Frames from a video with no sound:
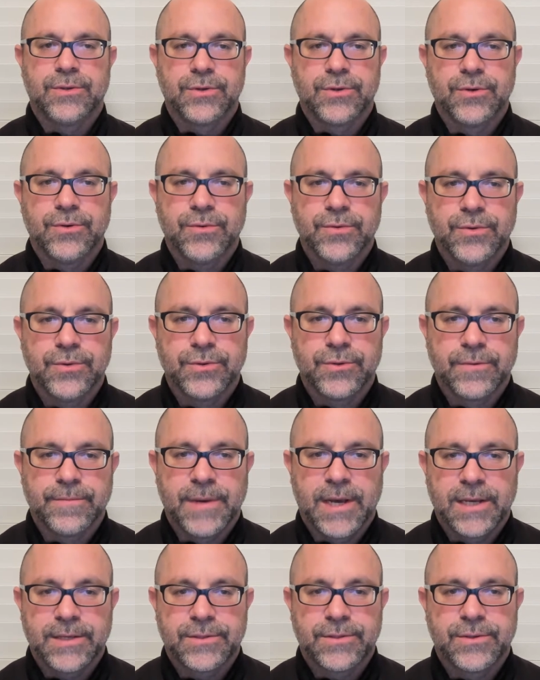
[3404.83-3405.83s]
or gurus or
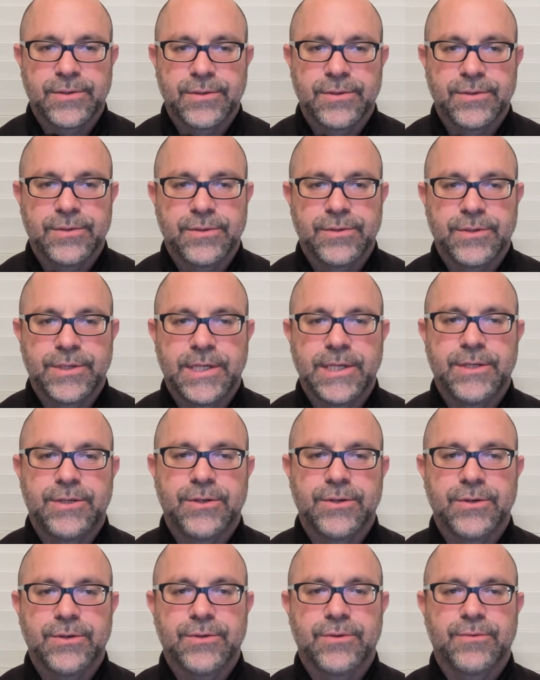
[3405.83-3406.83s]
masters or
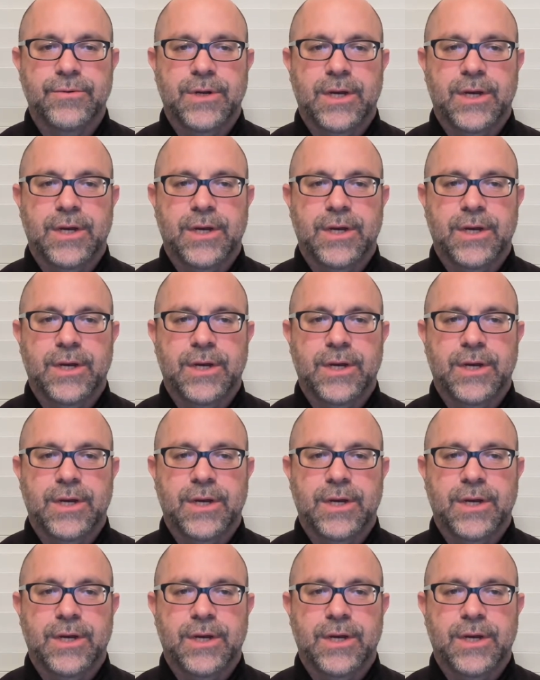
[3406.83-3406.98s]
teachers.